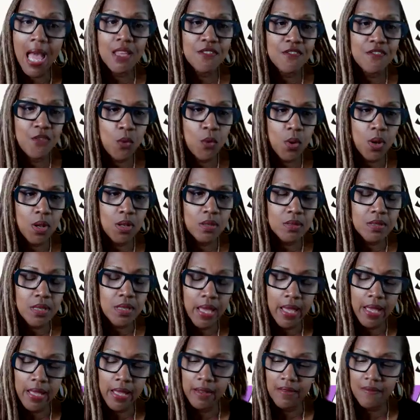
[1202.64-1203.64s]
Task
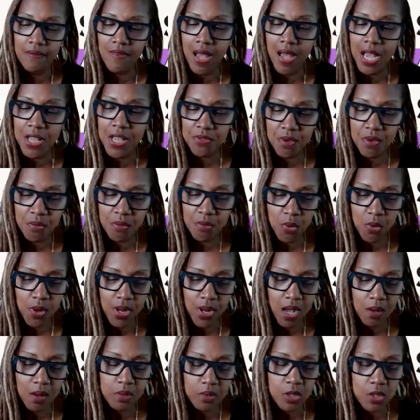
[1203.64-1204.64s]
Force and Advisory
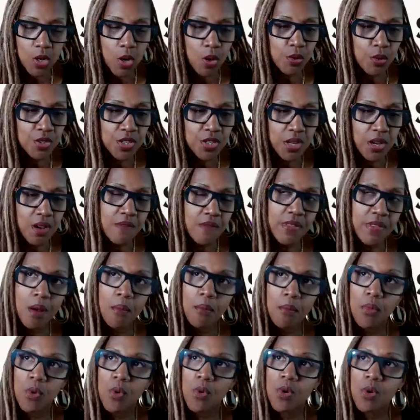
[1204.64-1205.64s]
Board. I was co-chair of
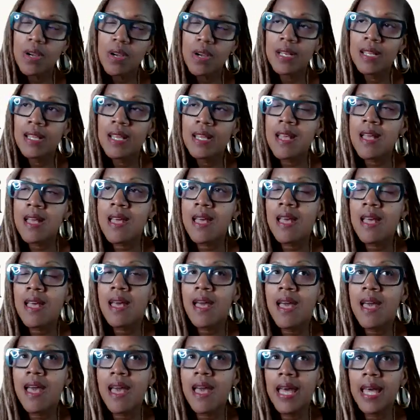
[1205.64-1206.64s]
that board.
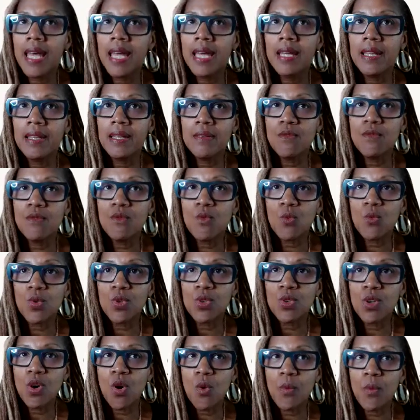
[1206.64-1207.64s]
And,
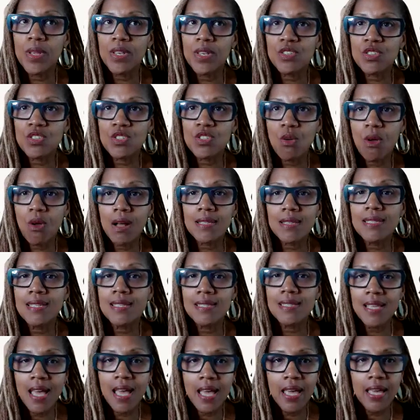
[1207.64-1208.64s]
we just
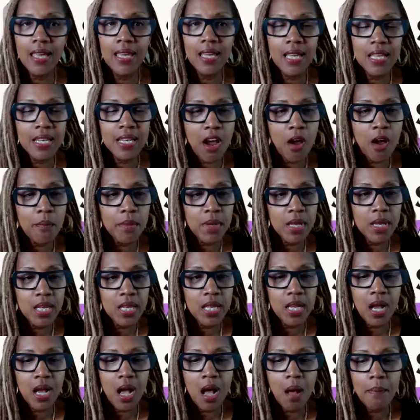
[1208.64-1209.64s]
talked today in our
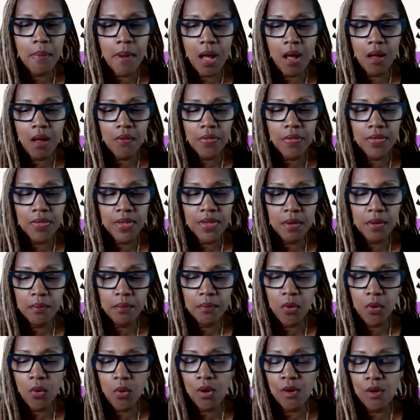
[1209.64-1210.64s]
meeting about the
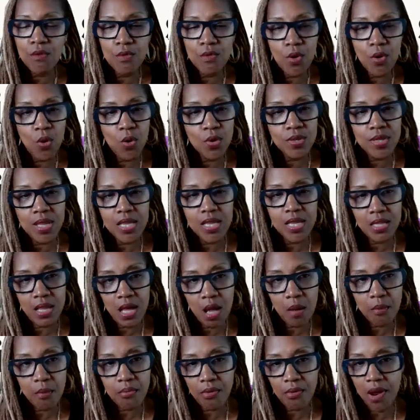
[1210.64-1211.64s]
important roles that
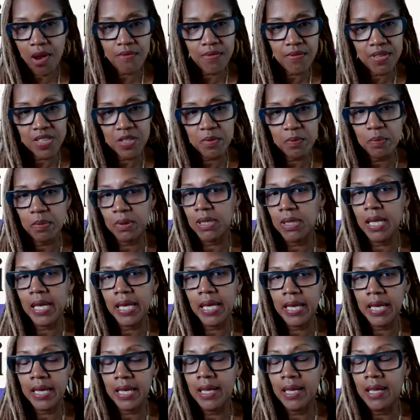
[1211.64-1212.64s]
nonprofits
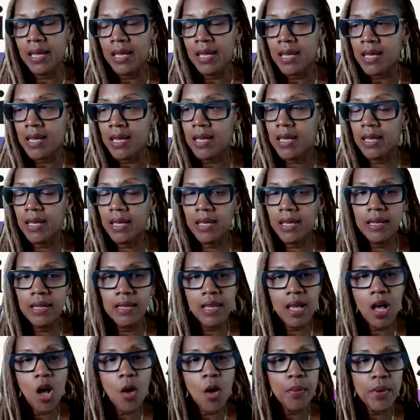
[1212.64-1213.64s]
play
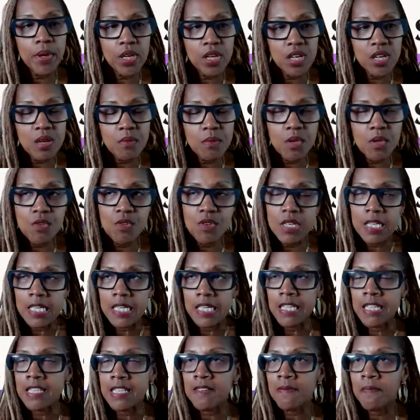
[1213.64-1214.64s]
in helping
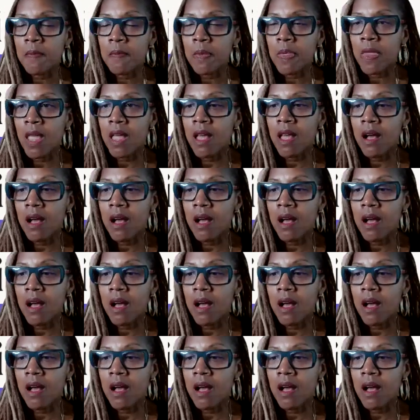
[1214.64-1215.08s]
communities.